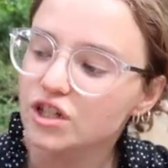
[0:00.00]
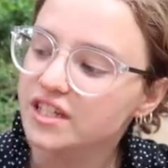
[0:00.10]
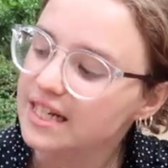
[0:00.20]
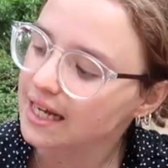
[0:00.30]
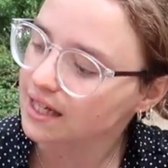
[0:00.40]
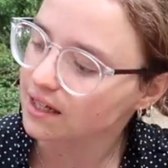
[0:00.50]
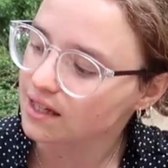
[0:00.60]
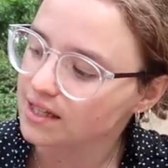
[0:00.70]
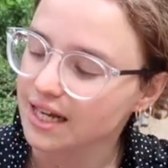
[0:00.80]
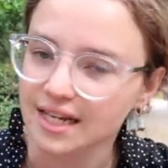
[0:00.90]

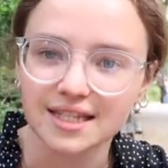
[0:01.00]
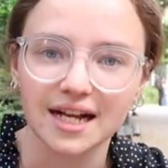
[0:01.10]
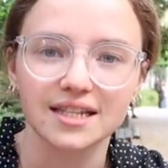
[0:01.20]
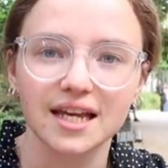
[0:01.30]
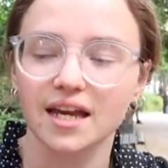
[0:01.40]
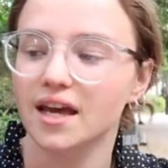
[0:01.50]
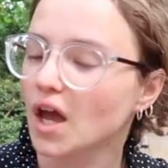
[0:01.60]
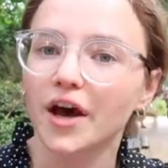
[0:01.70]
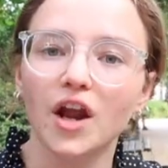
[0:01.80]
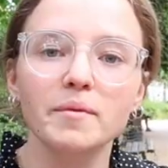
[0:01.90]
ridiculously aesthetic.
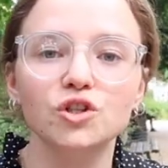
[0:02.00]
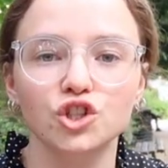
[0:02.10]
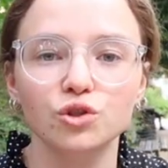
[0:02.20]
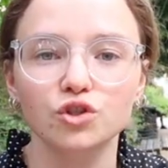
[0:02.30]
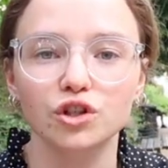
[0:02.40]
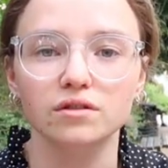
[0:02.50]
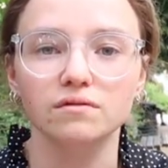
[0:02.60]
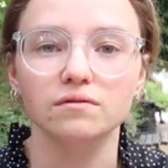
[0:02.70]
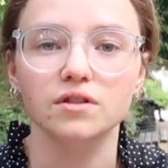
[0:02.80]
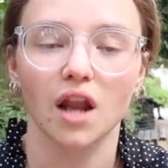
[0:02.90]
And I'm a
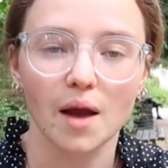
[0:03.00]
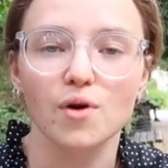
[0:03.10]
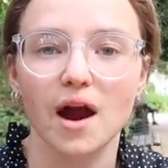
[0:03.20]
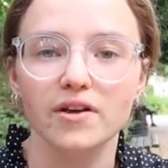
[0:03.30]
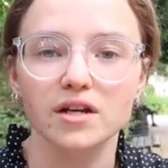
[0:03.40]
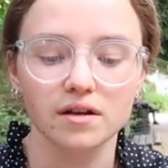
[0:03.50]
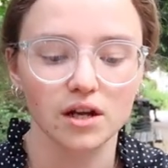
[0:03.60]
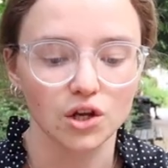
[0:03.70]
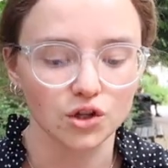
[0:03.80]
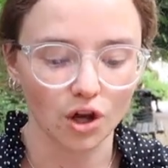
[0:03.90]
children's librarian,
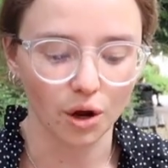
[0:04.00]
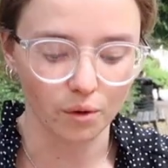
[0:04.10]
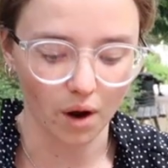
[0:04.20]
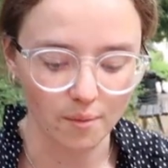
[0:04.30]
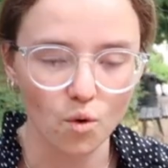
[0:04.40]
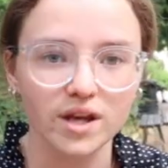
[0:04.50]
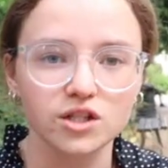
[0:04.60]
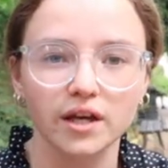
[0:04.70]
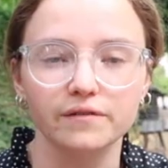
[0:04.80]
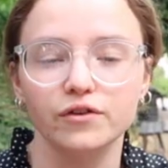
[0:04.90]
so I'm
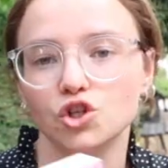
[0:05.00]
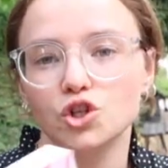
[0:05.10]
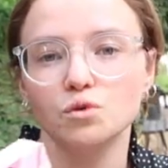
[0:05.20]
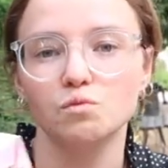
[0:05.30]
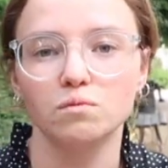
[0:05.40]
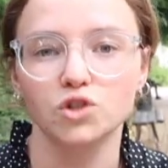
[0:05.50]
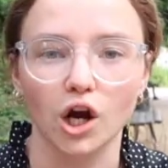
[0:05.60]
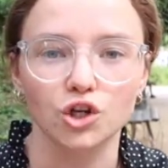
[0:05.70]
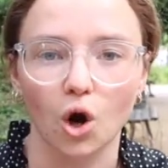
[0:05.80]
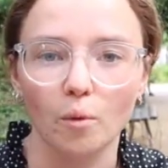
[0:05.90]
always looking for new
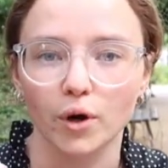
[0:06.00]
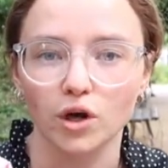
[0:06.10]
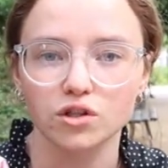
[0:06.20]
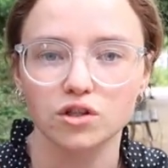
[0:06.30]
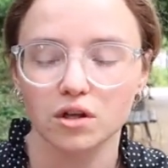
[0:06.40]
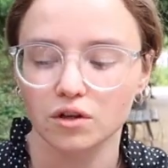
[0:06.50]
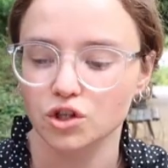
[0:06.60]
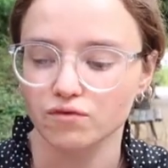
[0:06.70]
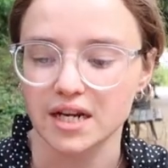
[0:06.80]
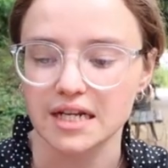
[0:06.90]
young adult books
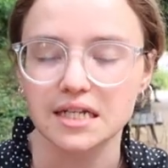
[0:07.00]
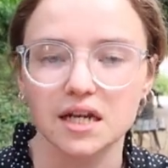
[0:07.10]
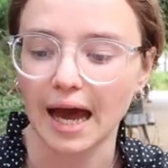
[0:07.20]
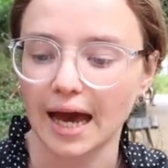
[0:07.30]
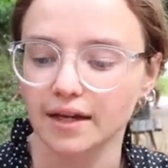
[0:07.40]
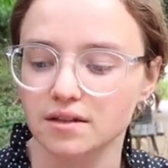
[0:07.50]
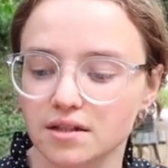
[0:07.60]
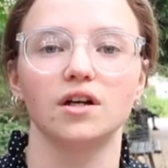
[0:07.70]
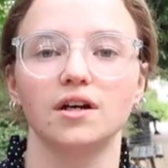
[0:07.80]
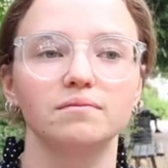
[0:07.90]
to read
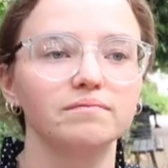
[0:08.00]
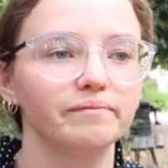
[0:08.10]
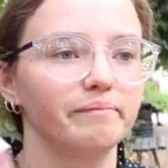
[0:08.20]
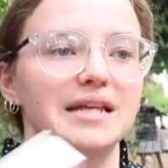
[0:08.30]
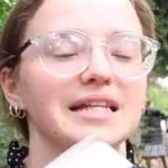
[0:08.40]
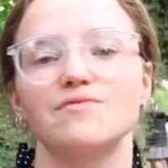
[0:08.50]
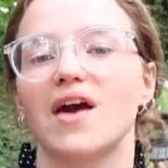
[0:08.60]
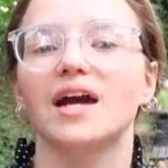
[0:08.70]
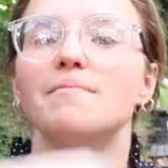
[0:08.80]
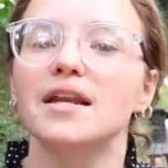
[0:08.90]
and to basically
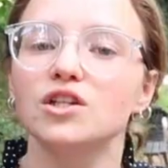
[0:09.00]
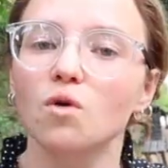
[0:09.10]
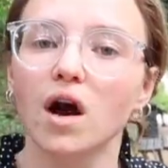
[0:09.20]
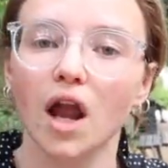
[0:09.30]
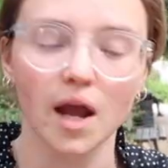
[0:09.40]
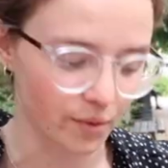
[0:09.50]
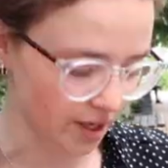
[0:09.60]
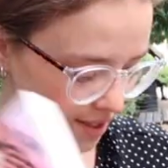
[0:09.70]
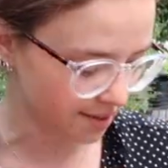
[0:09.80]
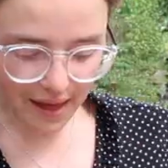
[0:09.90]
recommend to our
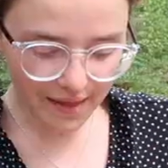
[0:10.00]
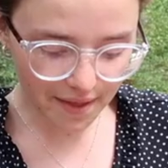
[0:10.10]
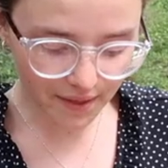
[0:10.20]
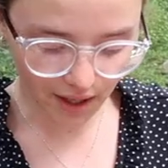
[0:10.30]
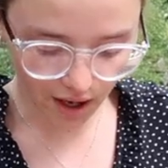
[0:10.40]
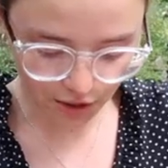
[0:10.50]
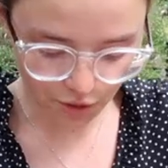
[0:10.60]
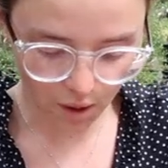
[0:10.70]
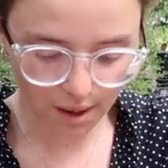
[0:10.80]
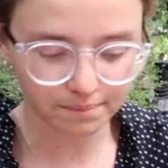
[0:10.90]
libraries. And then the
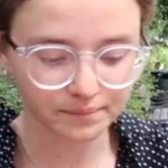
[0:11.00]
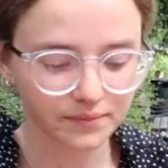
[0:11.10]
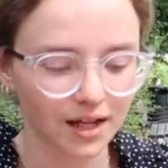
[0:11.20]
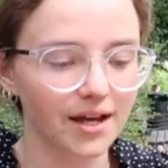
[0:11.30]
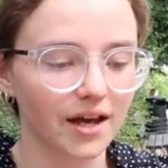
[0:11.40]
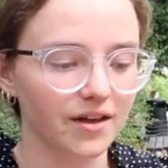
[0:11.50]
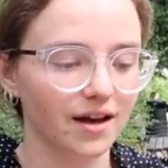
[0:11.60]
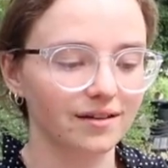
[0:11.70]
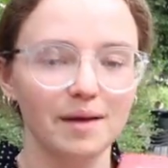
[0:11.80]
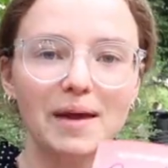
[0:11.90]
last one,
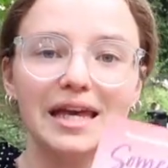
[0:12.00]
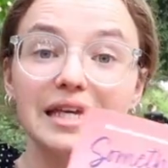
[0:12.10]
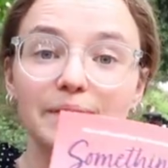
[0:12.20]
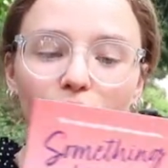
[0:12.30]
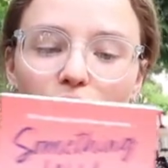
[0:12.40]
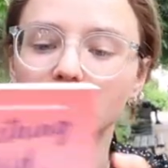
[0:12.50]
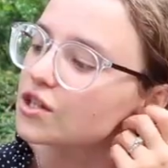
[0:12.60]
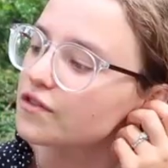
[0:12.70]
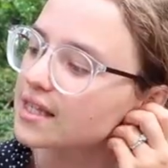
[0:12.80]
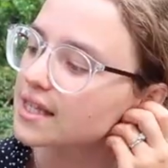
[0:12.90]
another pinky book.
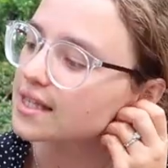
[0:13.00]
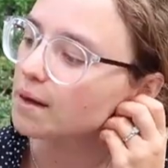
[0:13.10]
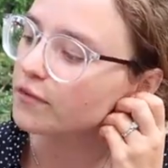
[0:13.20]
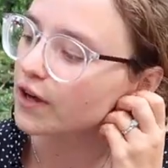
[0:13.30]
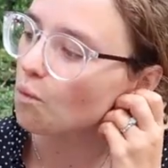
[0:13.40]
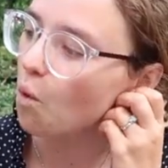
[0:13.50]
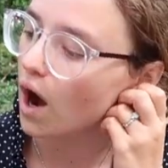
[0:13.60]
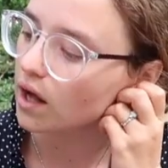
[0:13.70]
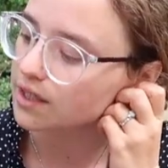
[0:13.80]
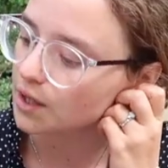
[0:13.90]
So this is Something
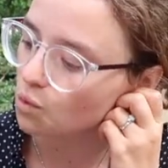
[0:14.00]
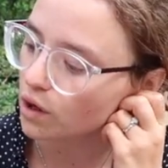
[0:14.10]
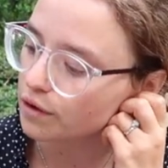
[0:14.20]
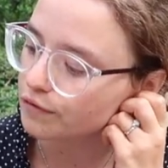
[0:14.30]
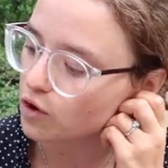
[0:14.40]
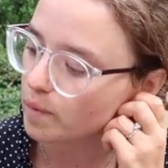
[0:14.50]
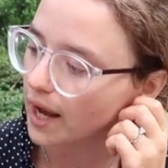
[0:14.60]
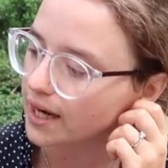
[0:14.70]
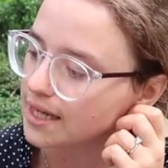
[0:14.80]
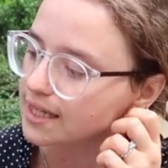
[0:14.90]
Wild and Wonderful
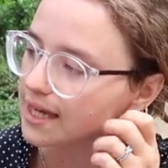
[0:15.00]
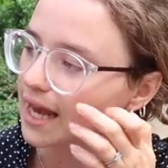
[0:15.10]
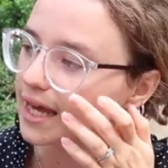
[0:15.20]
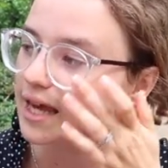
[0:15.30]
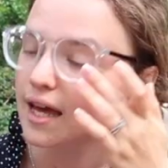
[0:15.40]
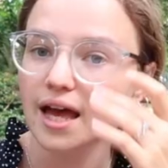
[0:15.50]
by Anita Kelly.